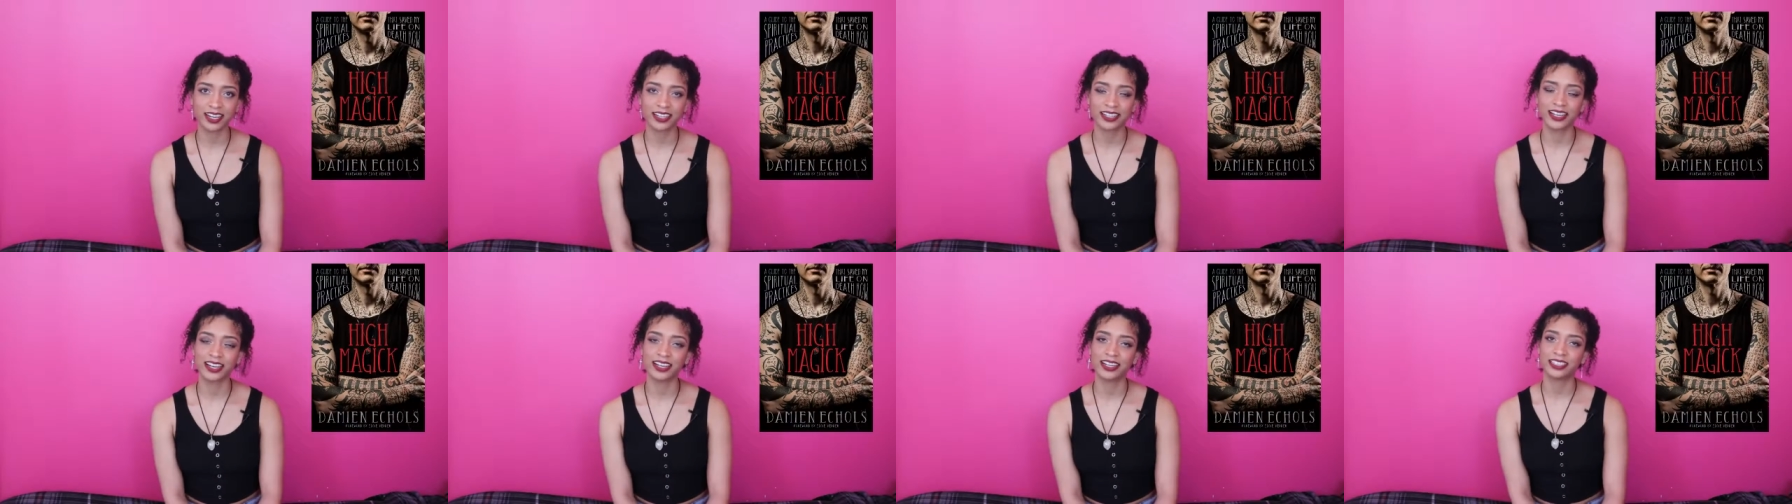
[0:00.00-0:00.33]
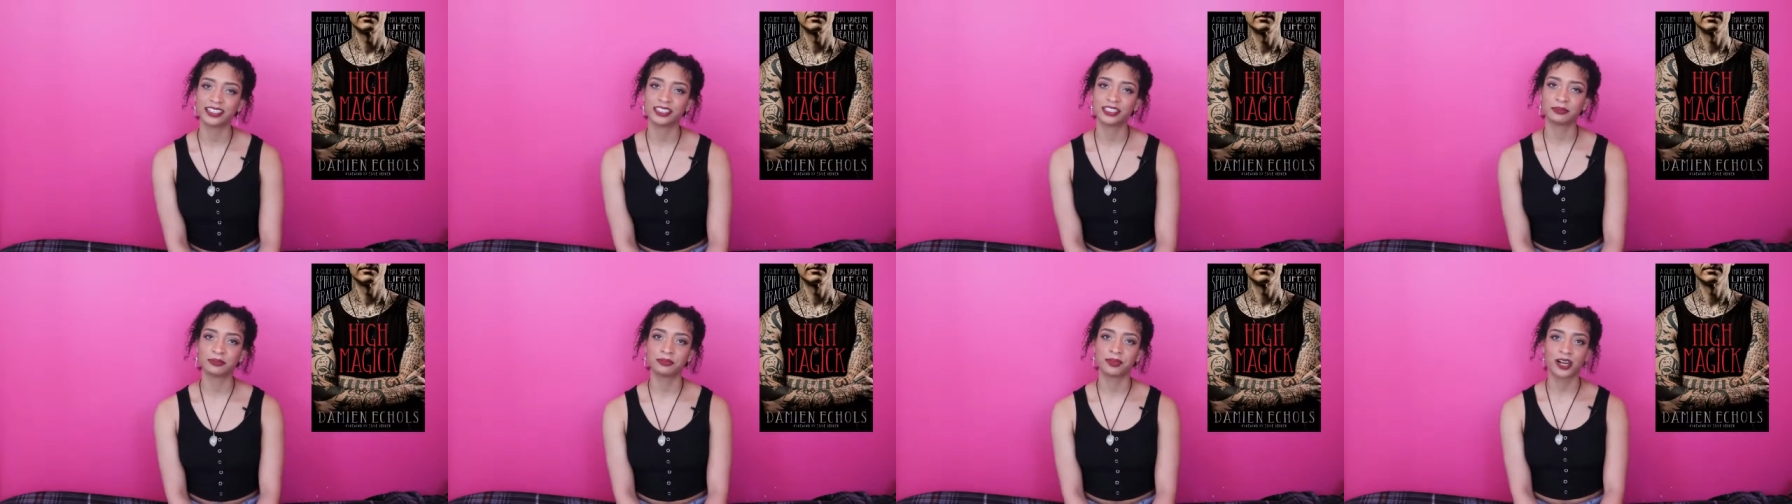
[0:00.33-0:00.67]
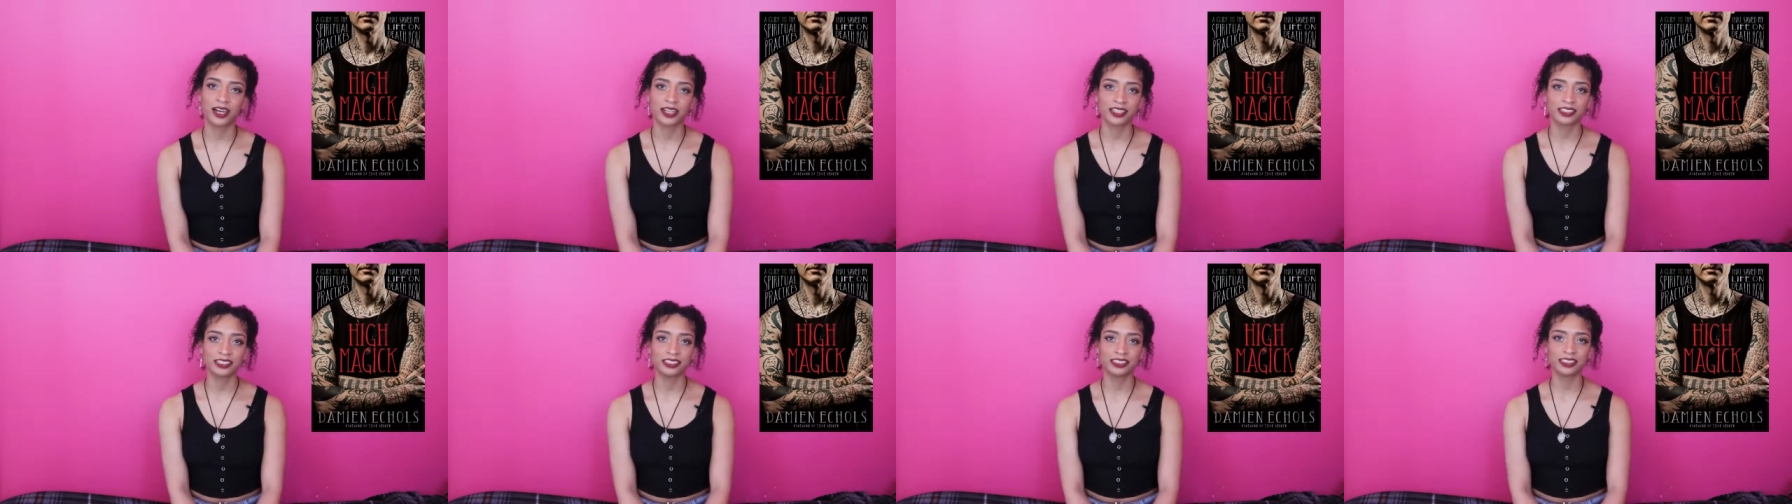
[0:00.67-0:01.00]
A Guide to
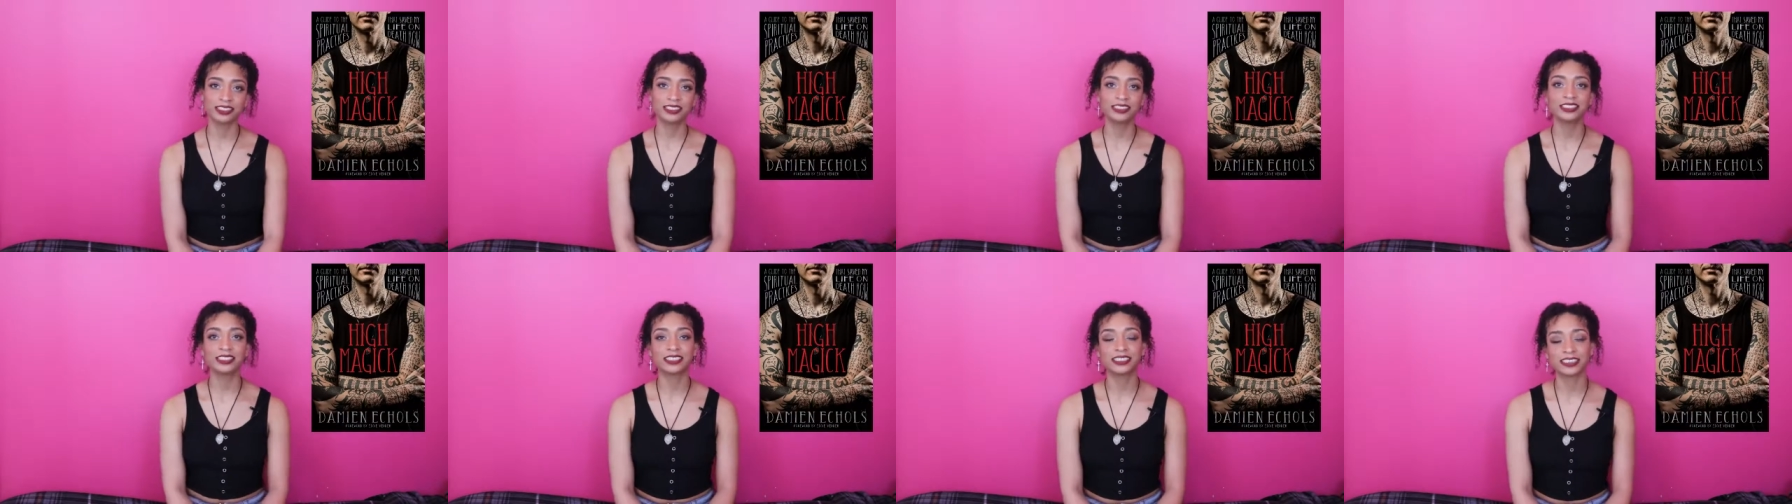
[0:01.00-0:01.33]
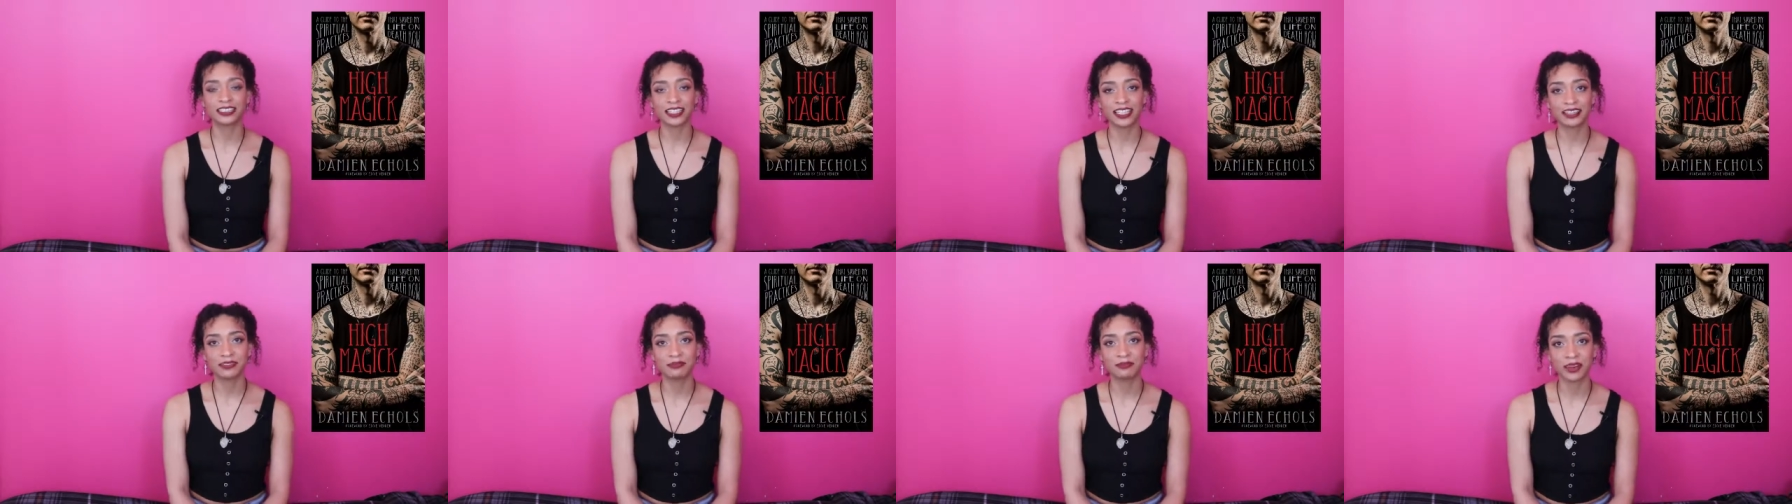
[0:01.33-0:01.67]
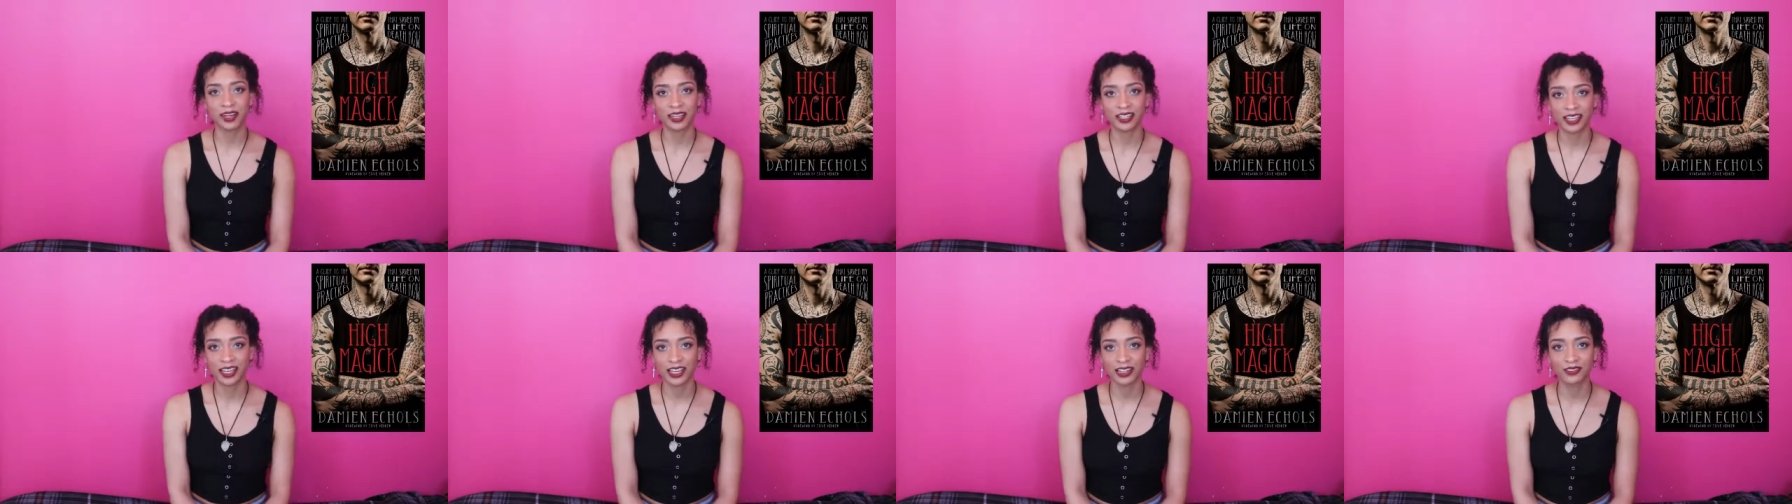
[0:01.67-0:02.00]
Practices That Saved
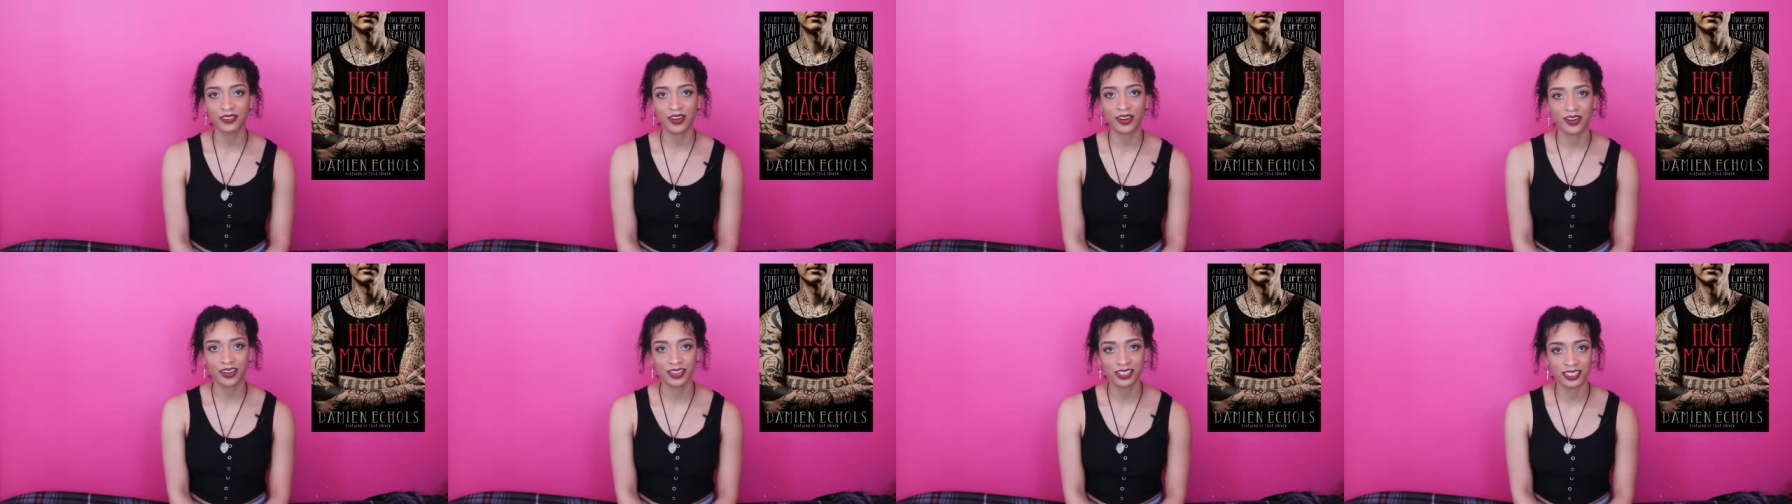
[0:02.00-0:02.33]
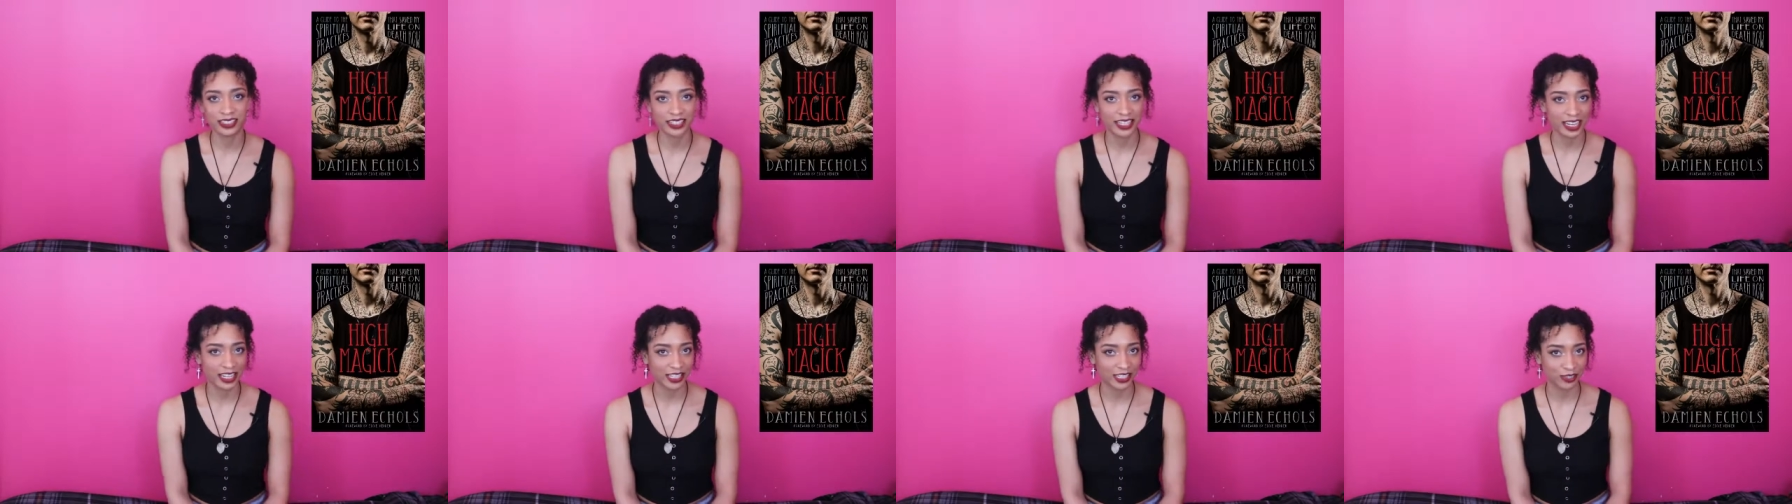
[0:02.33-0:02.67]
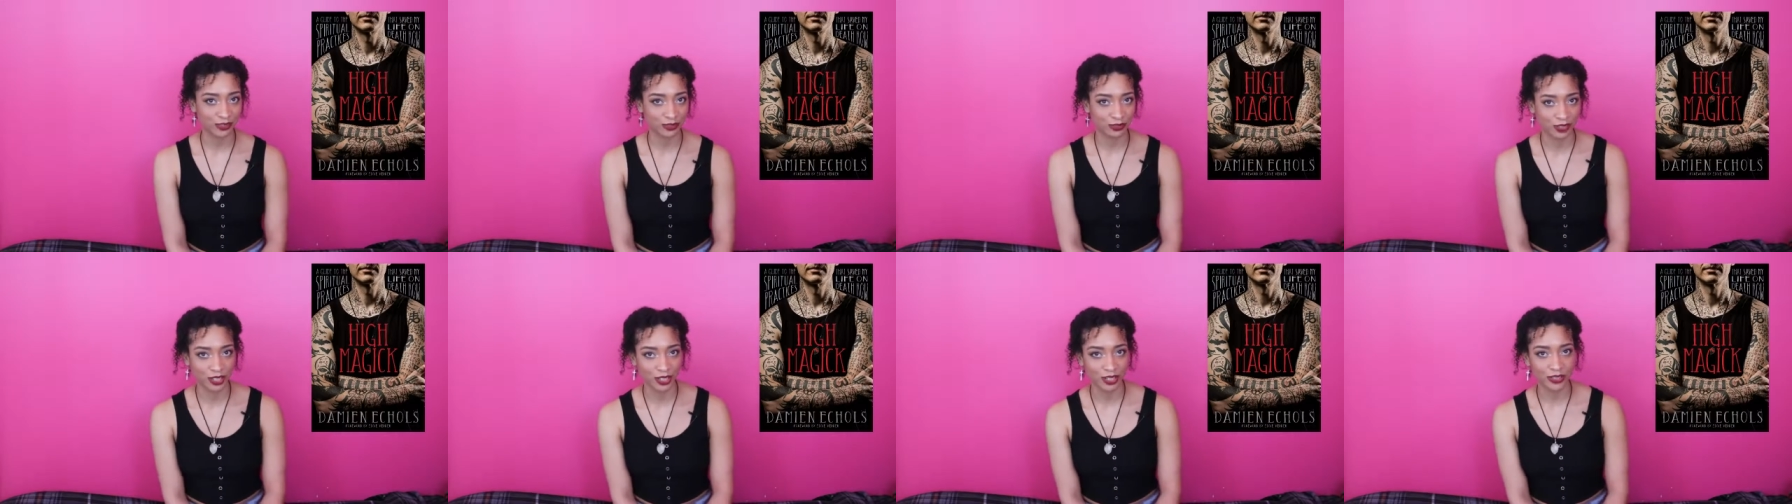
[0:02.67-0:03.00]
My Life on
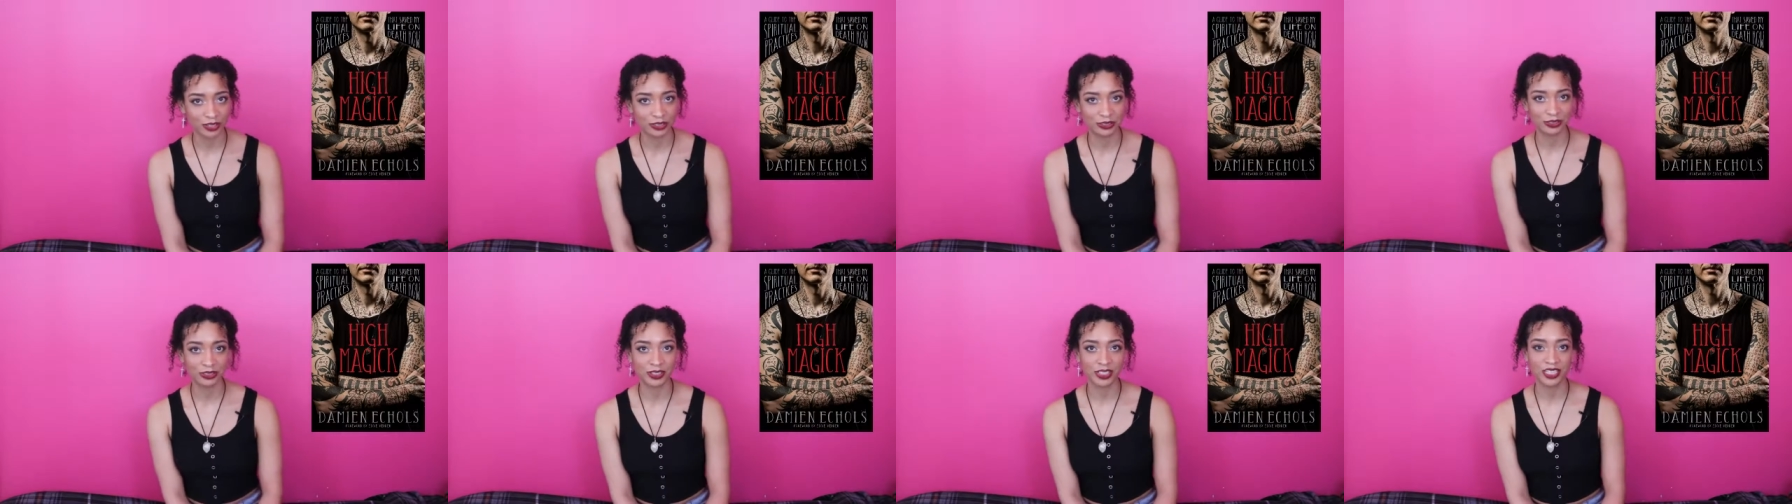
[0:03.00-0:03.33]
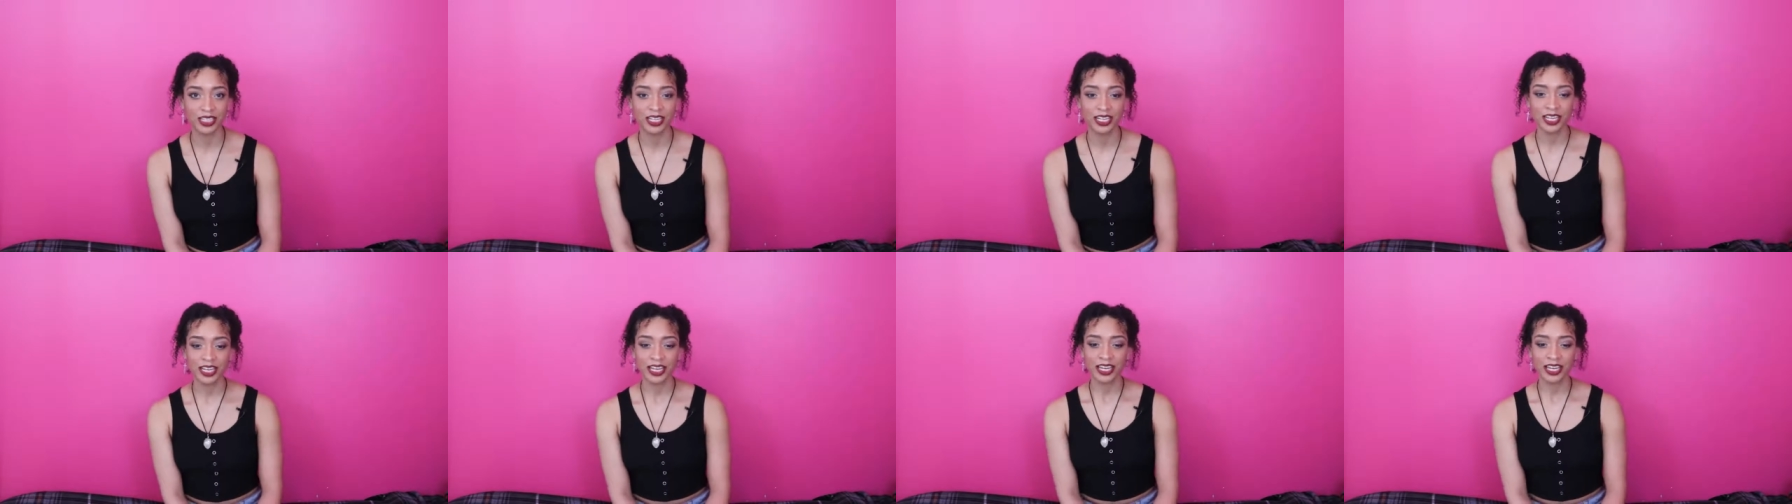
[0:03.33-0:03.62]
Death Row.